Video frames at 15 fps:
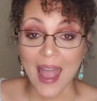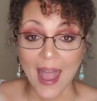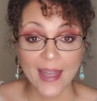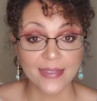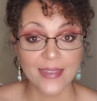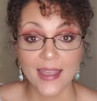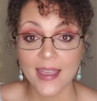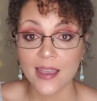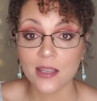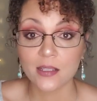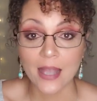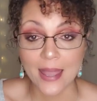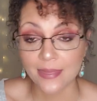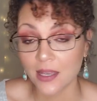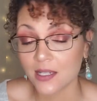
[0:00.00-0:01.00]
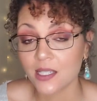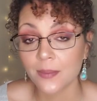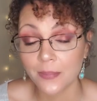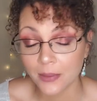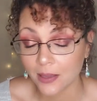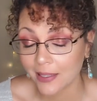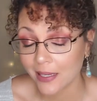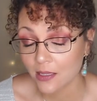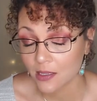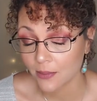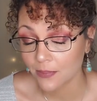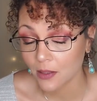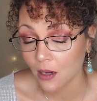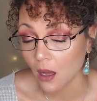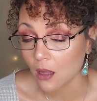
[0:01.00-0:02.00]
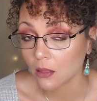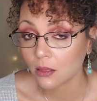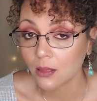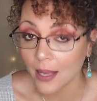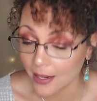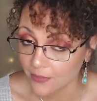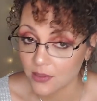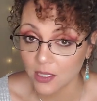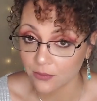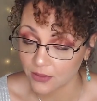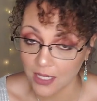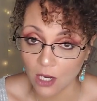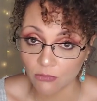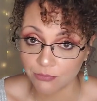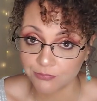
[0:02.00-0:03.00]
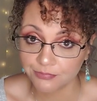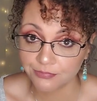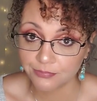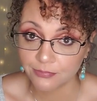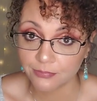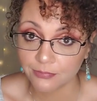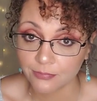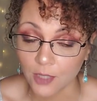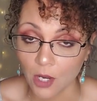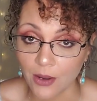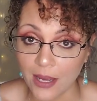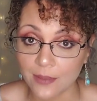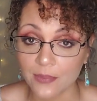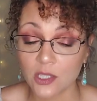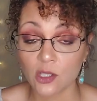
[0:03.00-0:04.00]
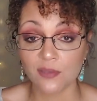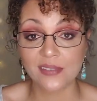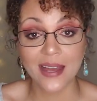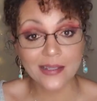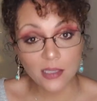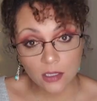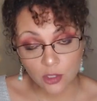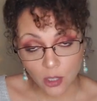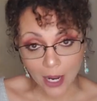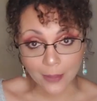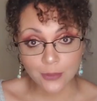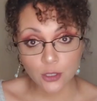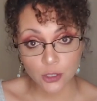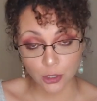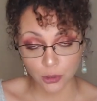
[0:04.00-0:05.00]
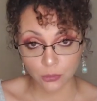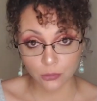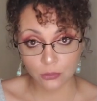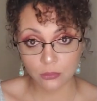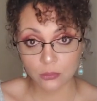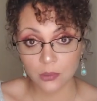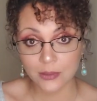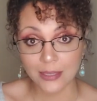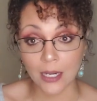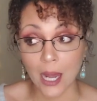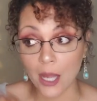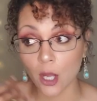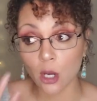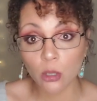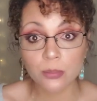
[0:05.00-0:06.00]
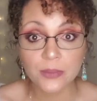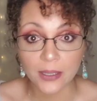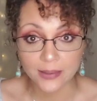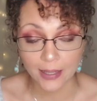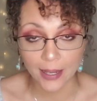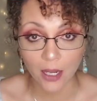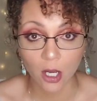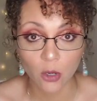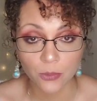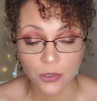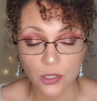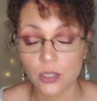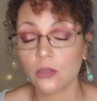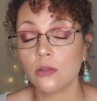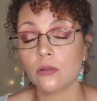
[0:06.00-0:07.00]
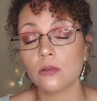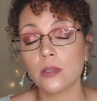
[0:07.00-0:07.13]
And they typically exhibit a lot of self-doubt. Okay, so if that describes you, then I hope that that helps you